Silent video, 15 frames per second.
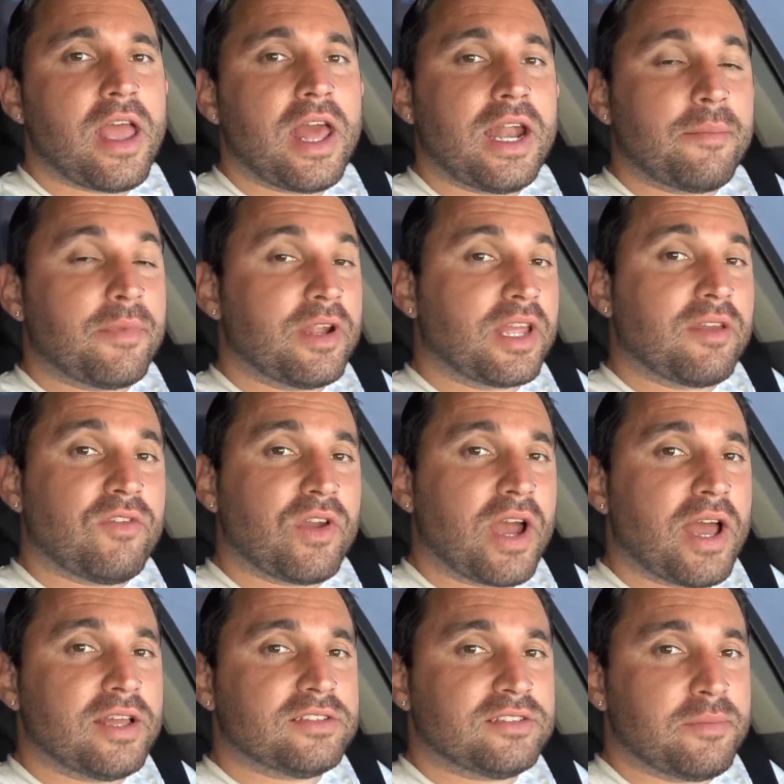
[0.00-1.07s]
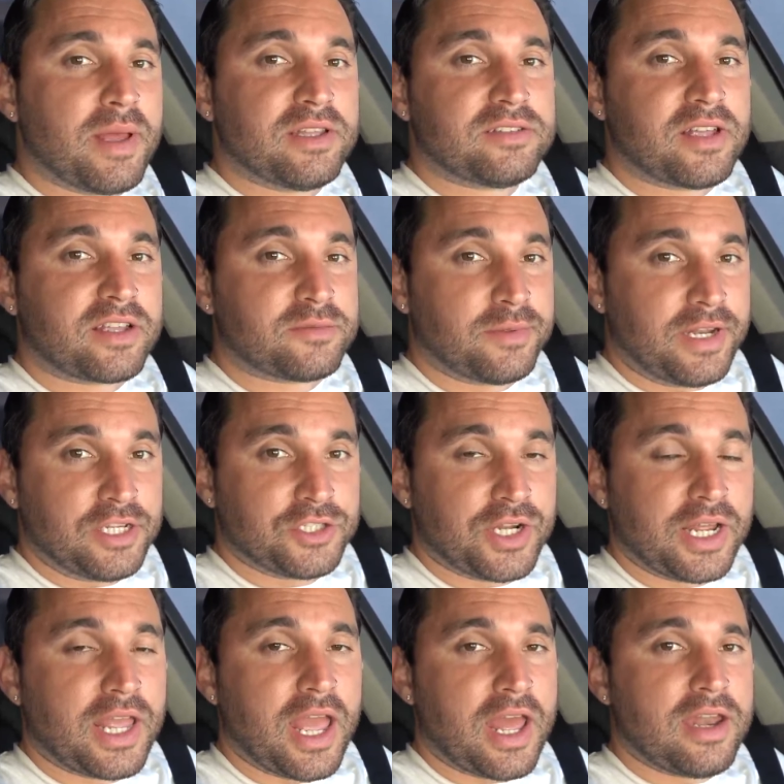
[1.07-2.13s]
and I'm gonna give you guys the best
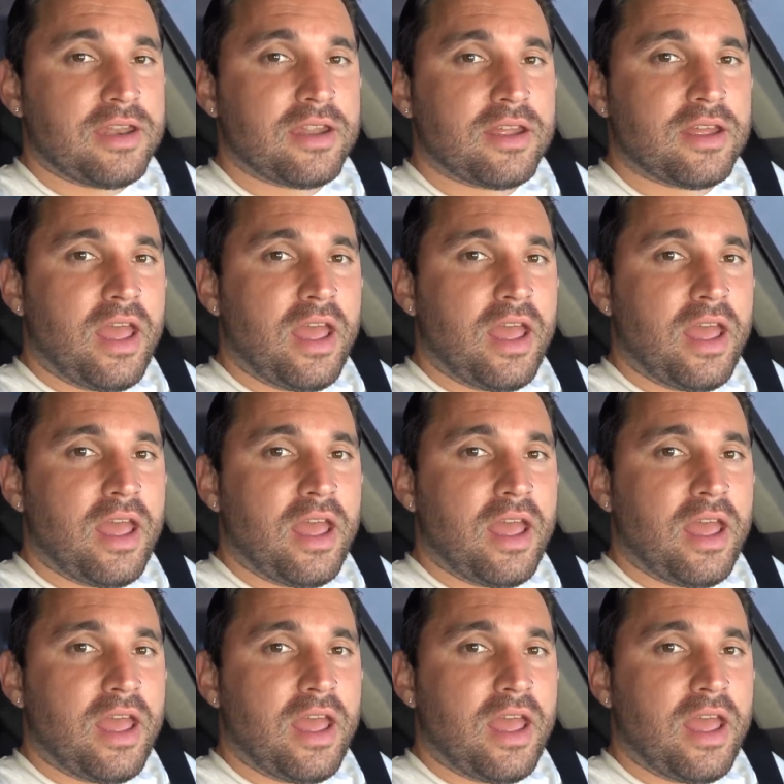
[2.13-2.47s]
explanation I can.